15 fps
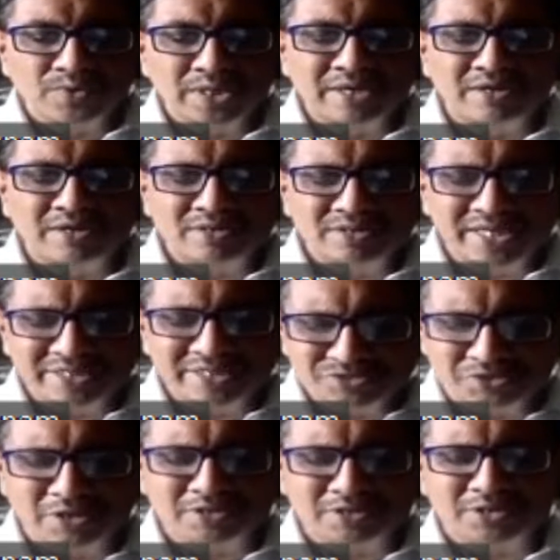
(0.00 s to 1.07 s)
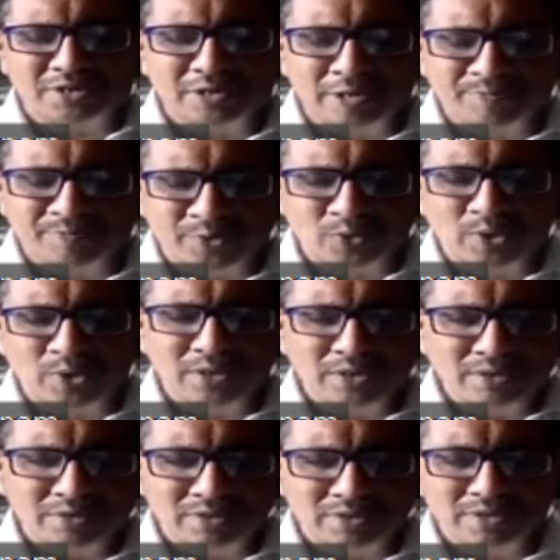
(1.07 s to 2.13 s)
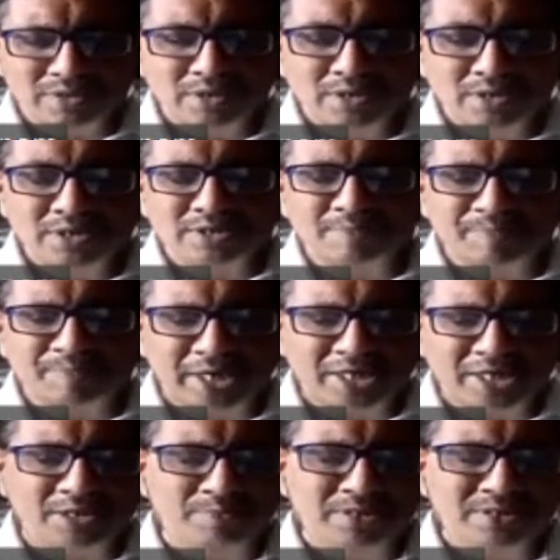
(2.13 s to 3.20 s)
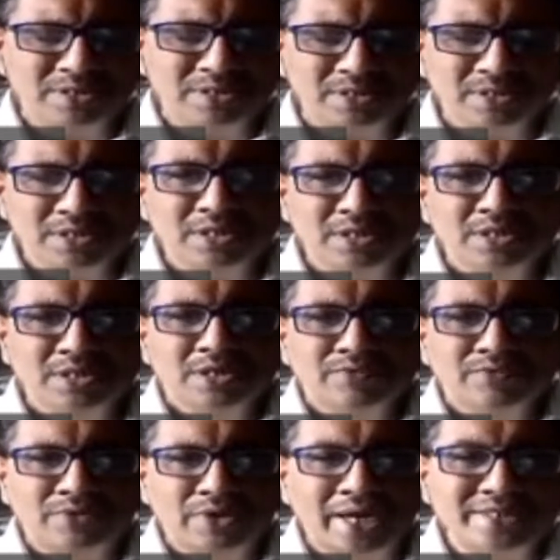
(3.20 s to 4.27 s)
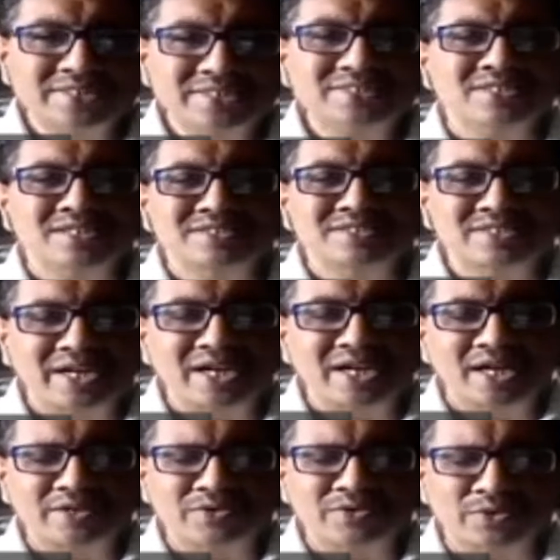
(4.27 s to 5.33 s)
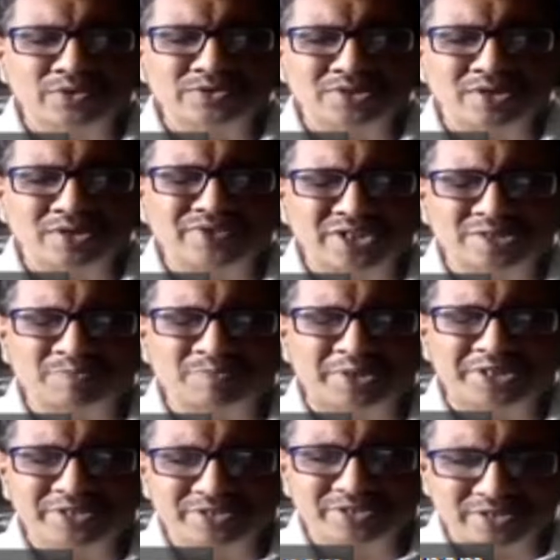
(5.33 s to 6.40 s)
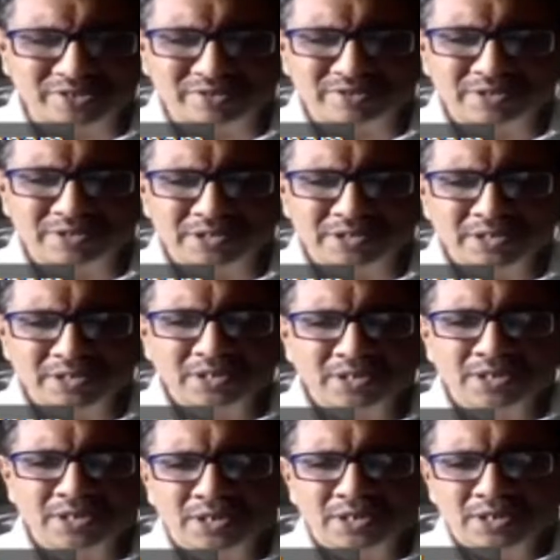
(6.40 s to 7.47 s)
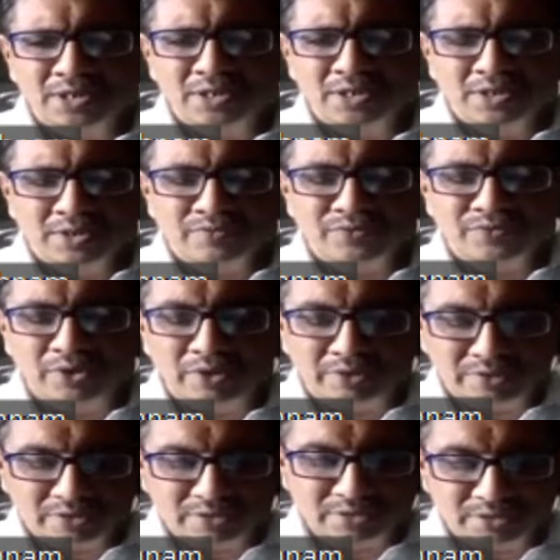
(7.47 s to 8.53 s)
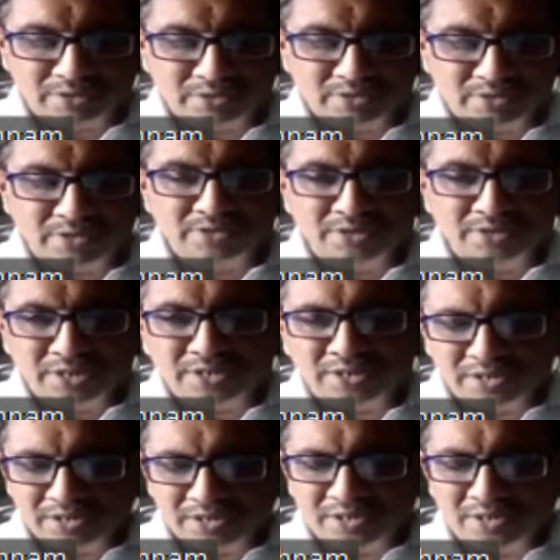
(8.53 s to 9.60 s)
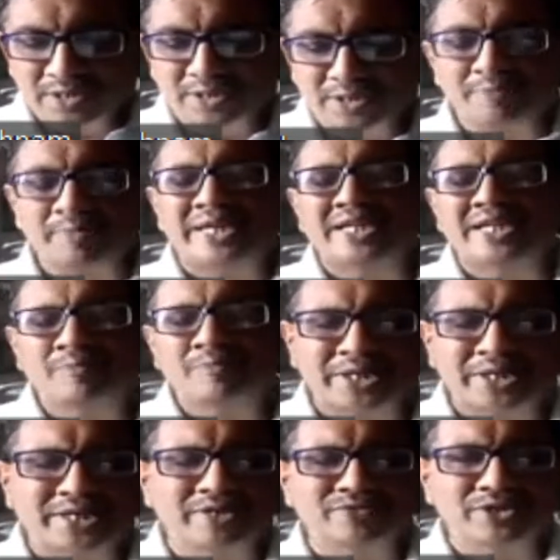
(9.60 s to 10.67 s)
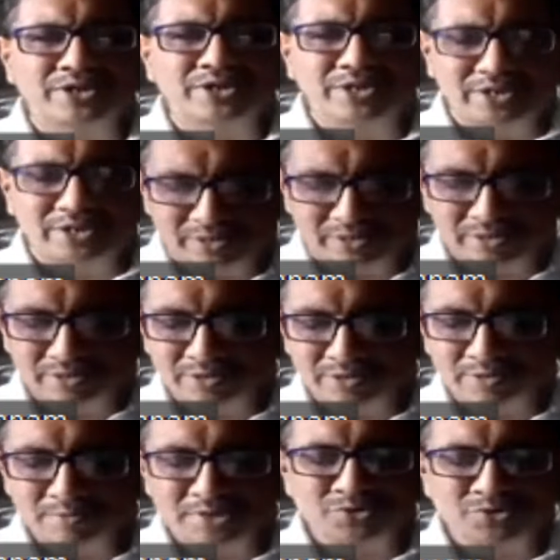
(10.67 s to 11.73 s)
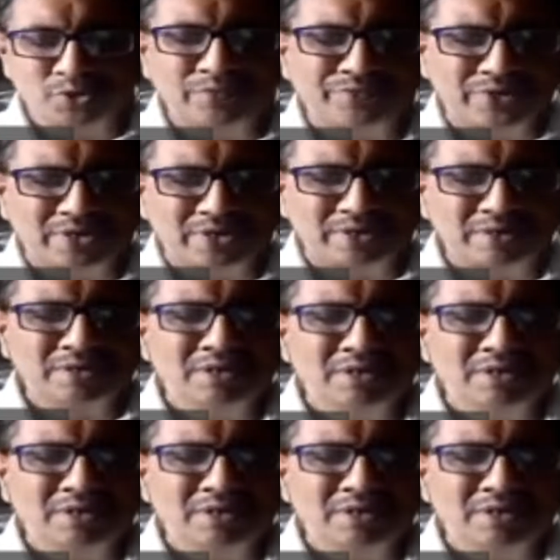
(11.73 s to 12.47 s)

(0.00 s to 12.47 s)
they have sought approval in the parliament for additional 3 lakh crores of expenditure for the remaining period of the year. Because so far,